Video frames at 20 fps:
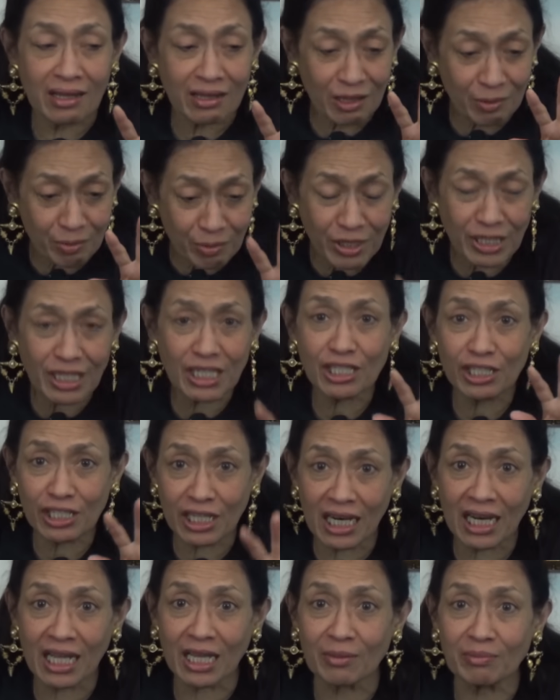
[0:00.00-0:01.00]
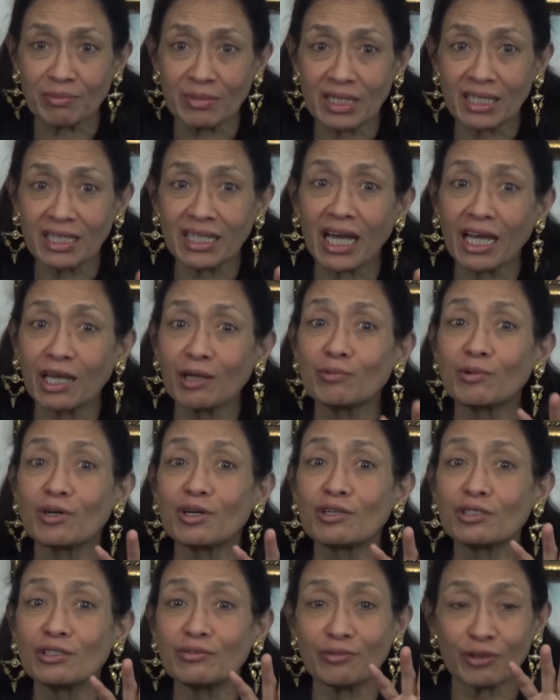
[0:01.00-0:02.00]
The British claimed that it
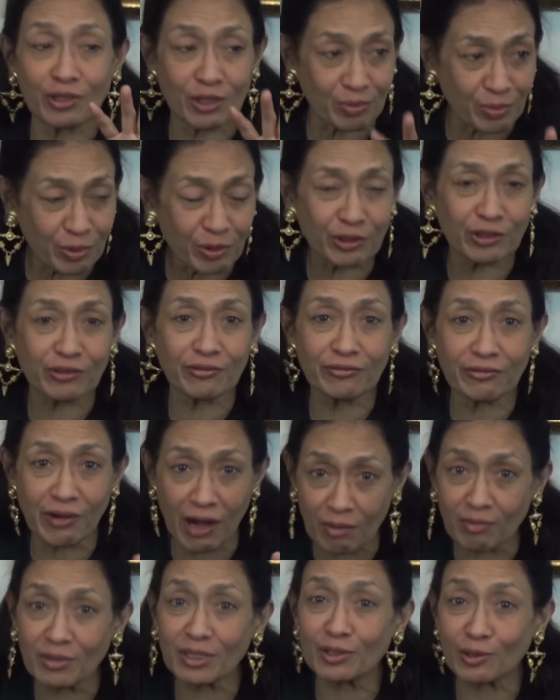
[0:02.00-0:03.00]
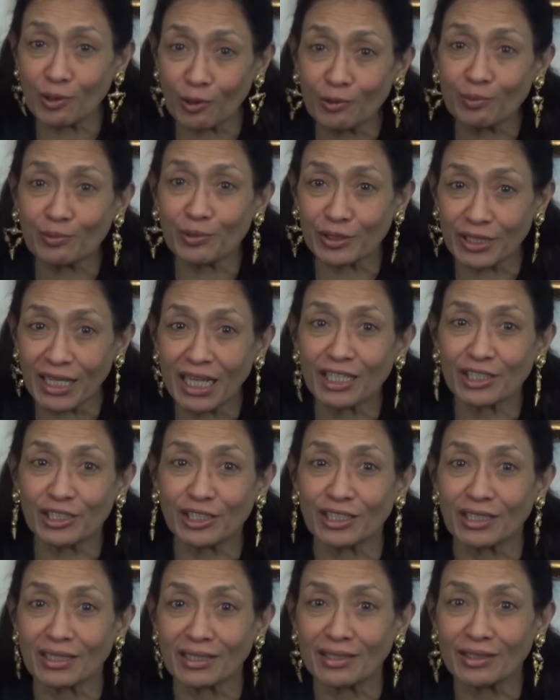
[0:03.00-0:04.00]
was for the farmers' own
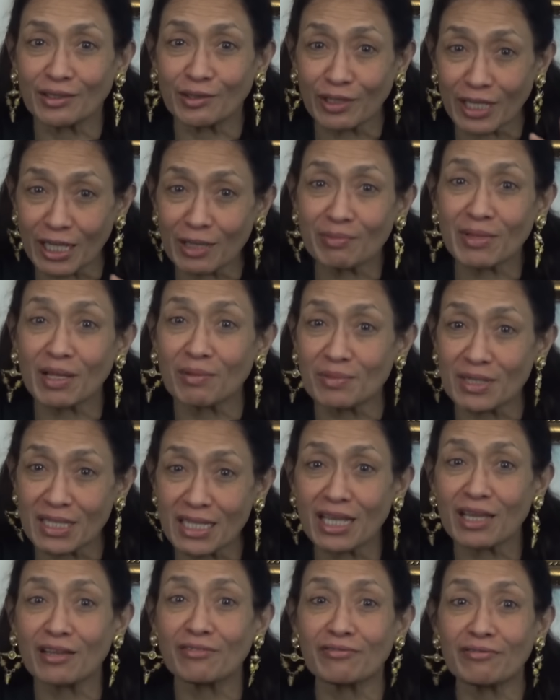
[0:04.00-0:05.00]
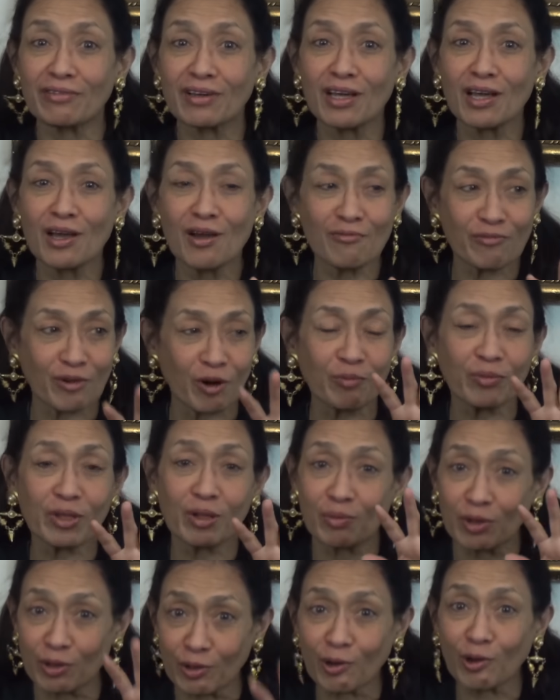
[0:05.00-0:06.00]
protection, to keep them safe from the
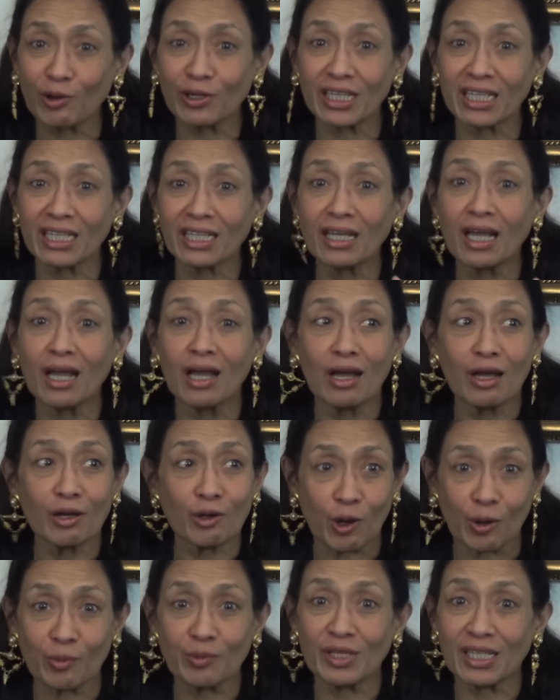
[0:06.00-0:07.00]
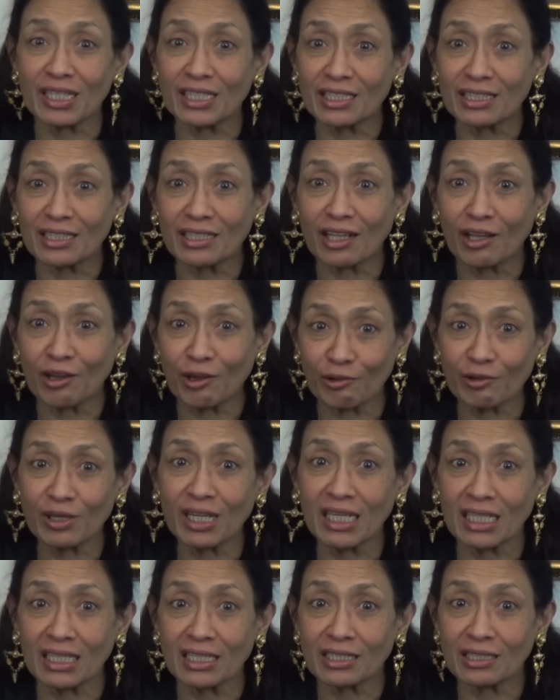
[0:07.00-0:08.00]
marauding communist
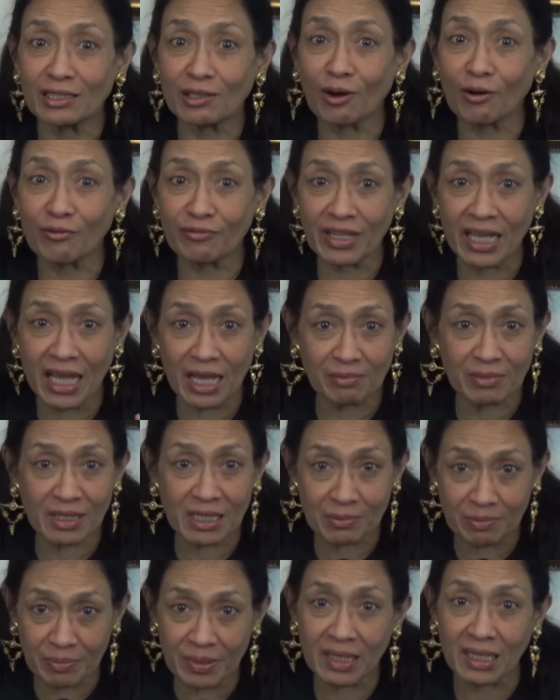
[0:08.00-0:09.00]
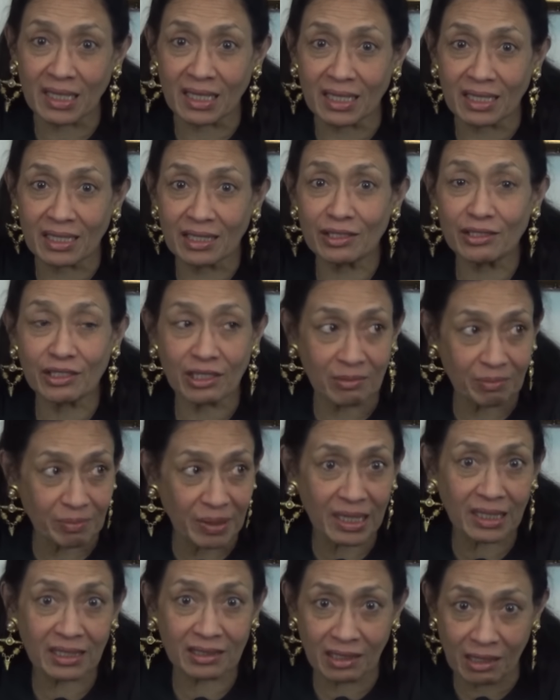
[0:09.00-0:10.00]
guerrillas of the MCP,
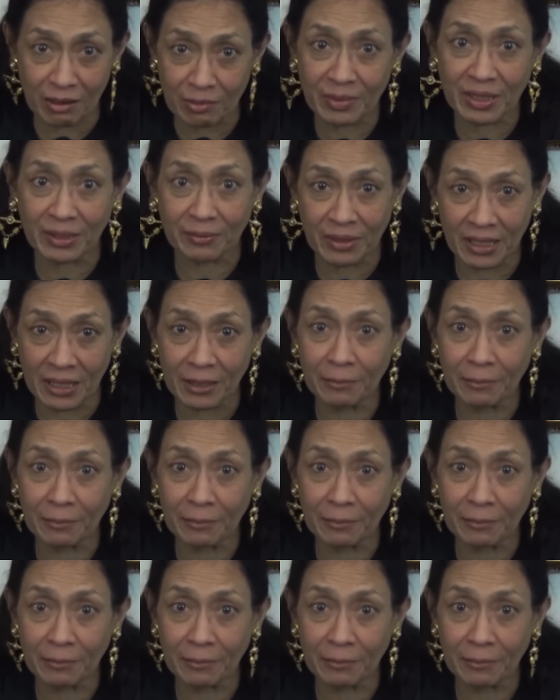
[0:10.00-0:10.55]
Jinping's army,